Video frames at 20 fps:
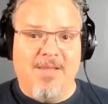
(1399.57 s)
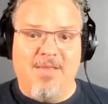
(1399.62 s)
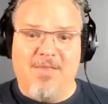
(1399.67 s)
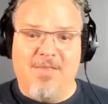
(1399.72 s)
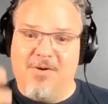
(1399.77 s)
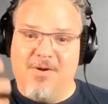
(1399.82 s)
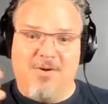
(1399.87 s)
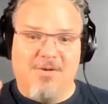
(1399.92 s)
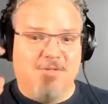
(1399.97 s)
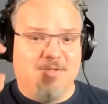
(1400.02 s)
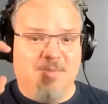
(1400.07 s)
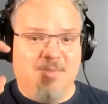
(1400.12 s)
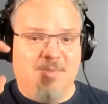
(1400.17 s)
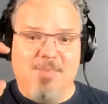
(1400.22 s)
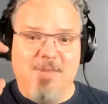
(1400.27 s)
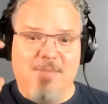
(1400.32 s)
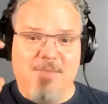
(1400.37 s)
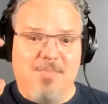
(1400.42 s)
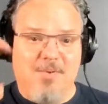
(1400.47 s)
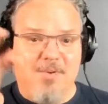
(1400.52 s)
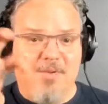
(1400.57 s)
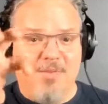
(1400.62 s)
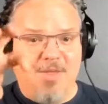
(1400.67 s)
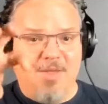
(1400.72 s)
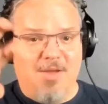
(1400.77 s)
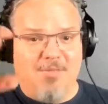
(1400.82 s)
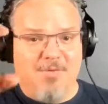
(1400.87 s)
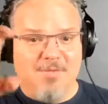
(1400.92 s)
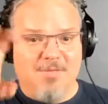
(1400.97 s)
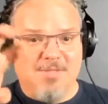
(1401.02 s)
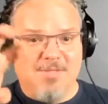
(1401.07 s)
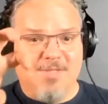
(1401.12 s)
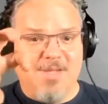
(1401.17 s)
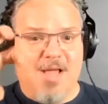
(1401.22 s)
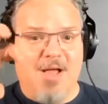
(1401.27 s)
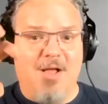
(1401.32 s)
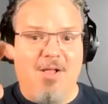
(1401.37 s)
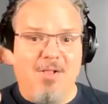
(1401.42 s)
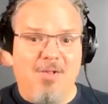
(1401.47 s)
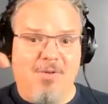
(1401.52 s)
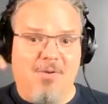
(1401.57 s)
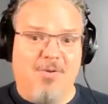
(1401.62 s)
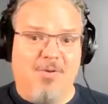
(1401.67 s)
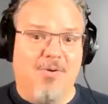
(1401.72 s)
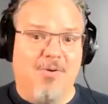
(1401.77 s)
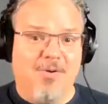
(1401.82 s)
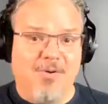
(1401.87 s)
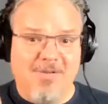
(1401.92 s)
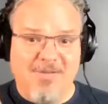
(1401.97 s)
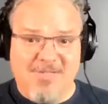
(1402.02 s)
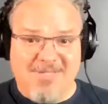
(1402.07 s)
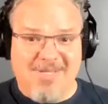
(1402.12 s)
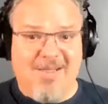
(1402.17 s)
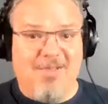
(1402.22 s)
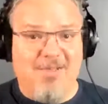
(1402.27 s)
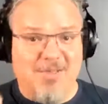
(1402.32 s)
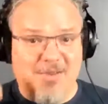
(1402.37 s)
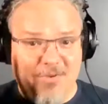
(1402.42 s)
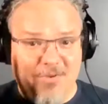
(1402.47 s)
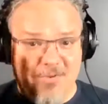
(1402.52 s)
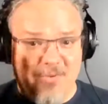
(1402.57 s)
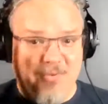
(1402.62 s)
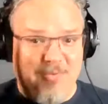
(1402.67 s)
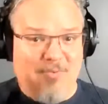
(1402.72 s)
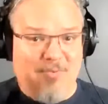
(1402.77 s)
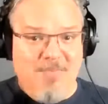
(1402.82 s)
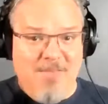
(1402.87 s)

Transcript: There are some people that will sell you